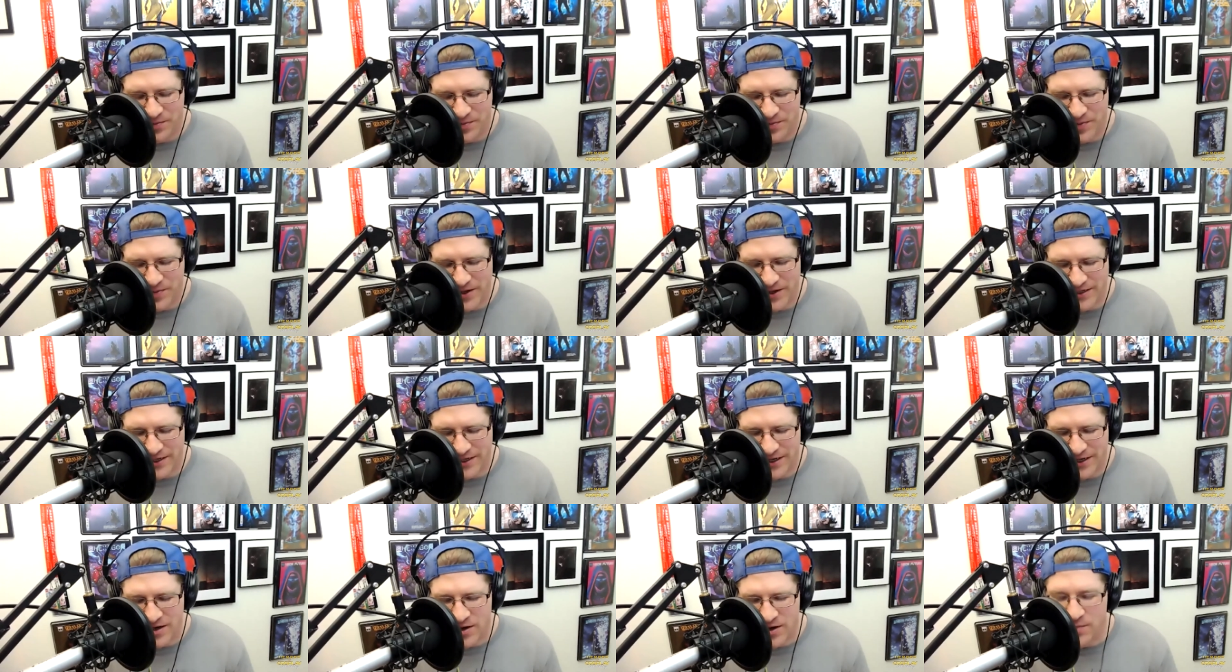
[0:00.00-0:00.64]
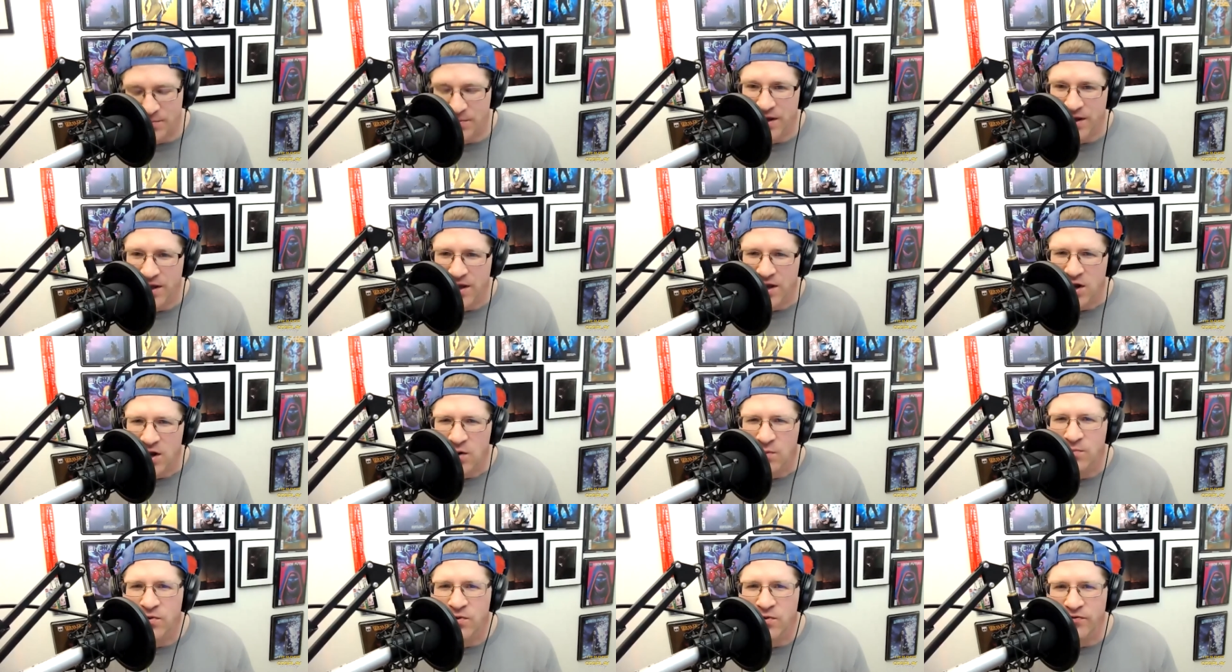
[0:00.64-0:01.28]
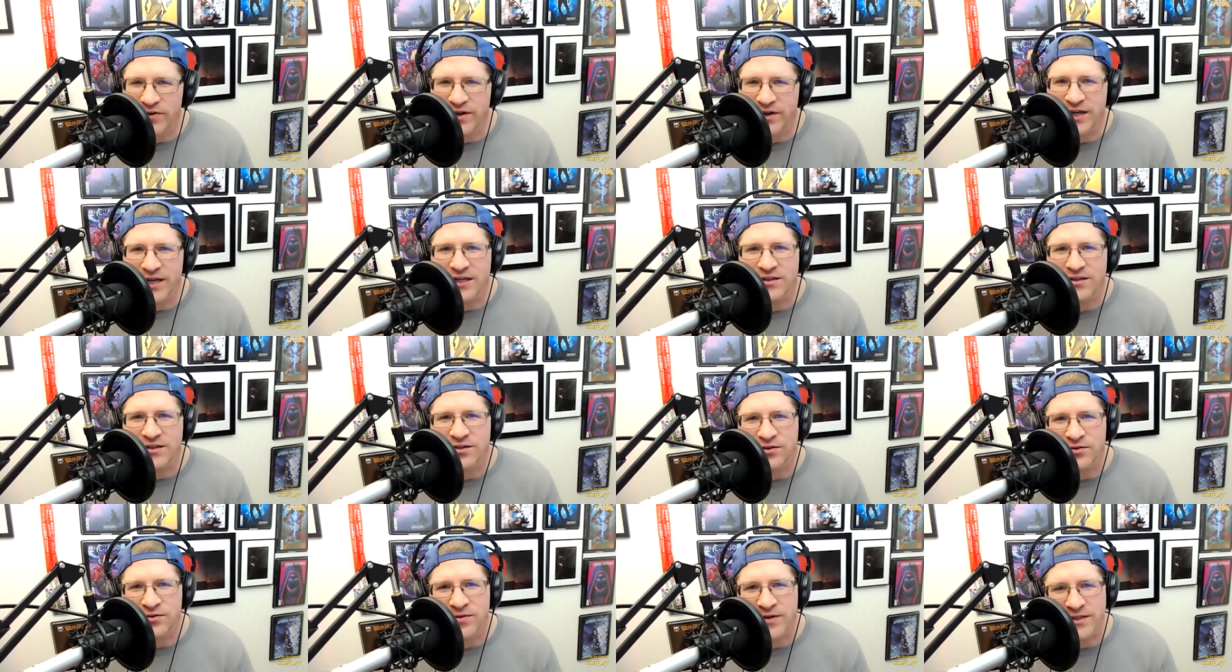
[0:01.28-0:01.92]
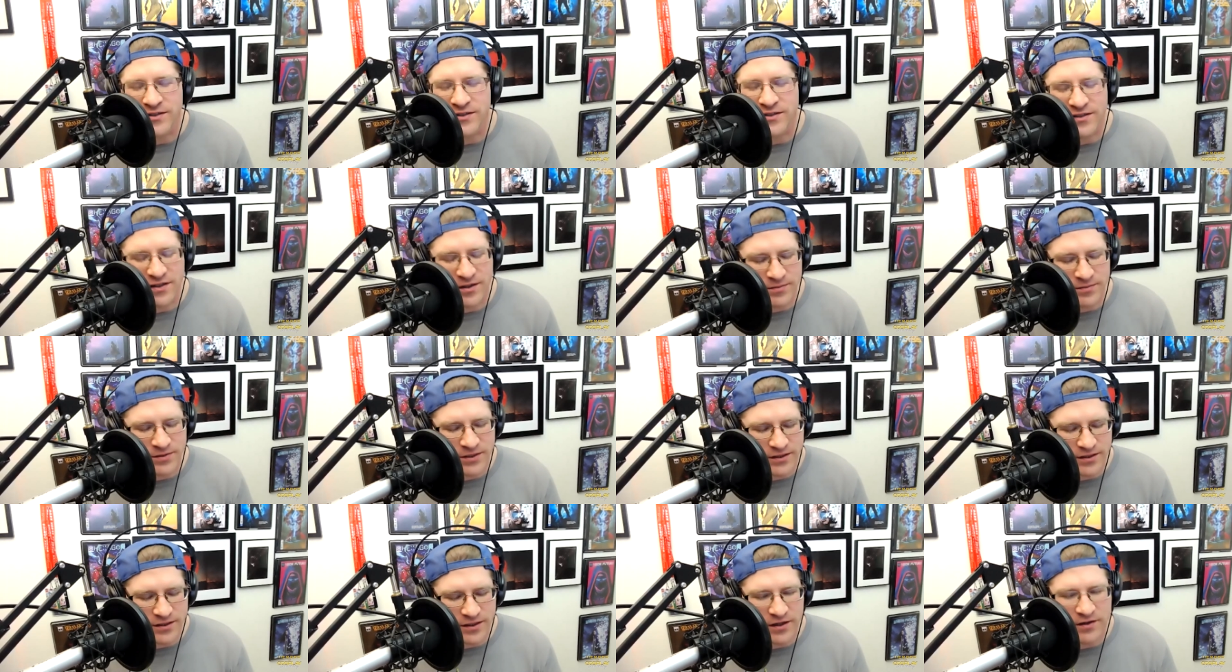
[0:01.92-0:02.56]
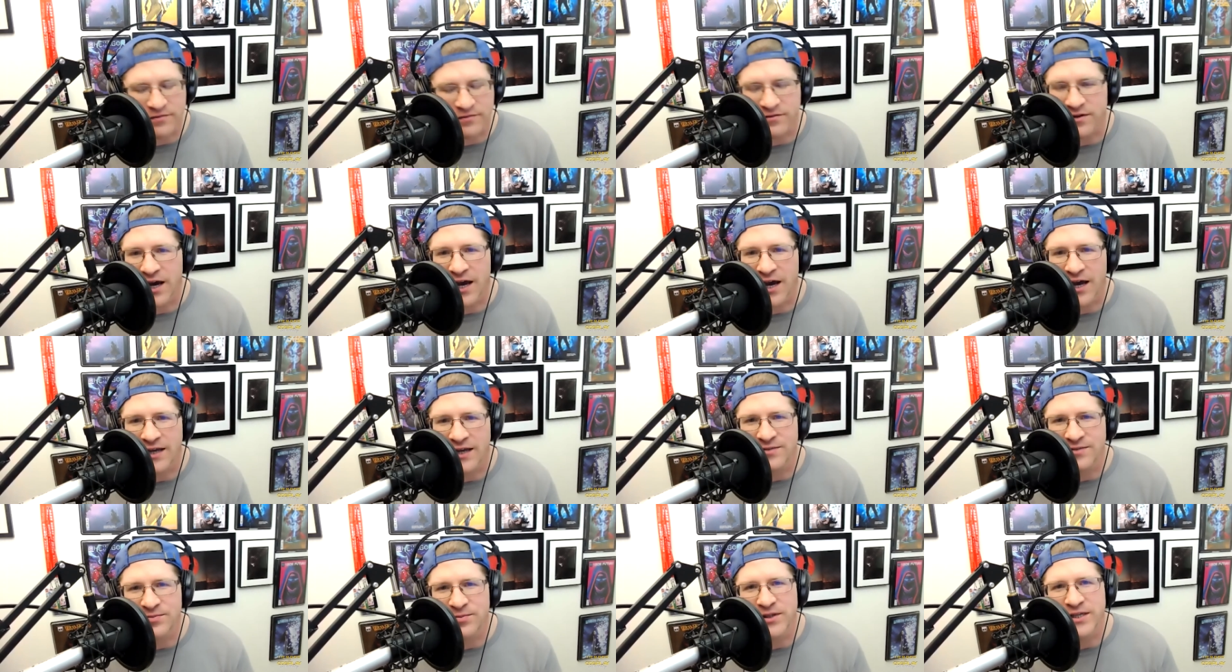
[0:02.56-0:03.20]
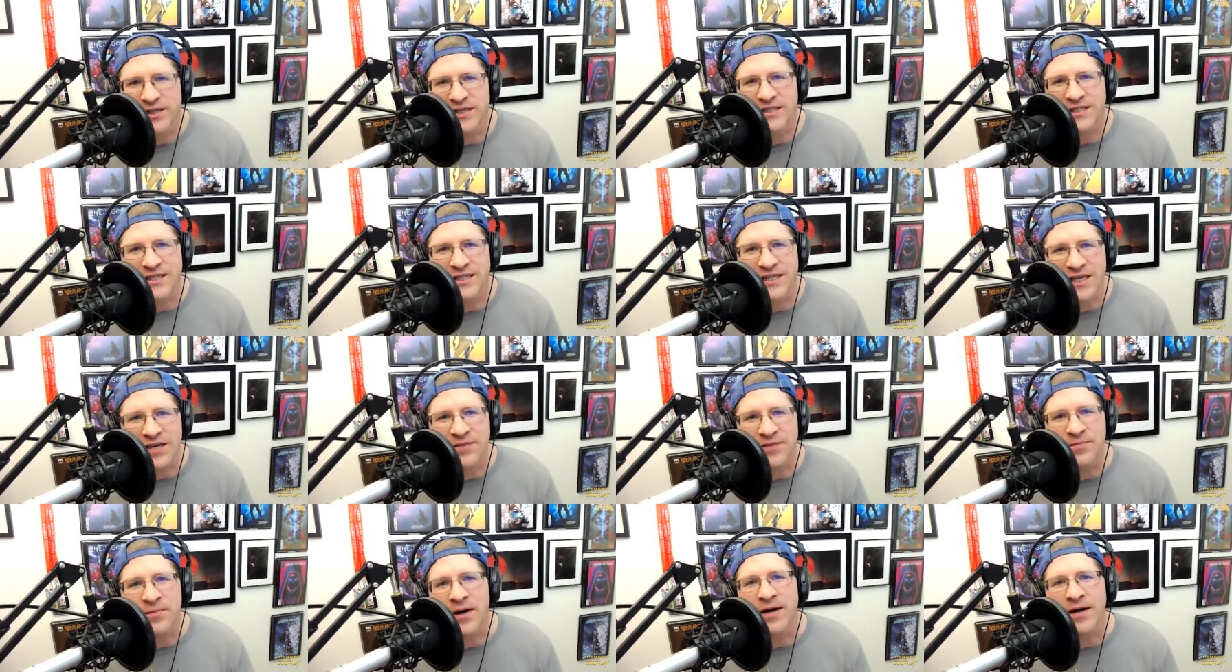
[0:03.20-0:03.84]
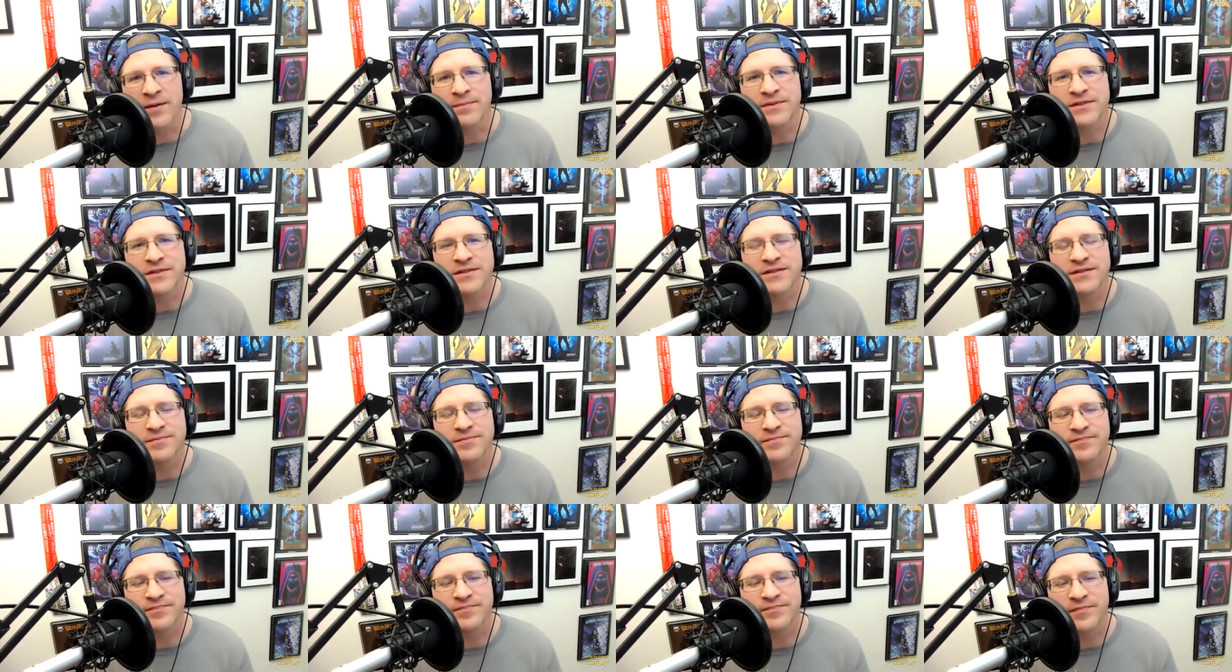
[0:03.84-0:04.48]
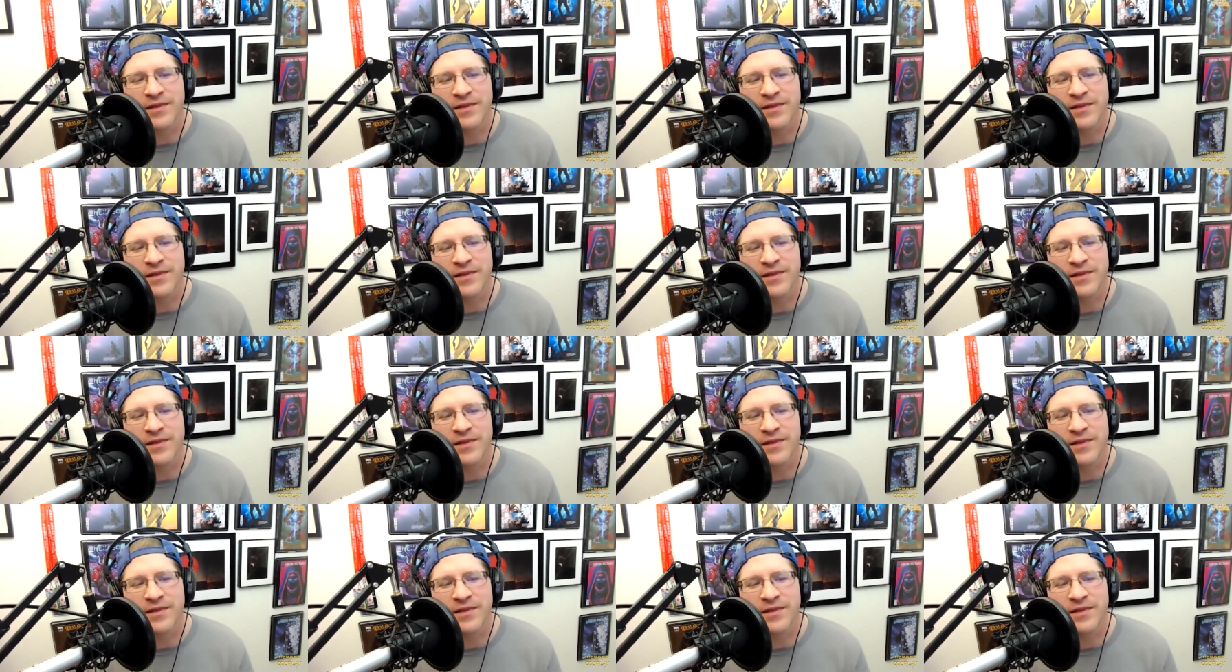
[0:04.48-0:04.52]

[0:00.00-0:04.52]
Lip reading: but moving into a subject of cosplay team ups,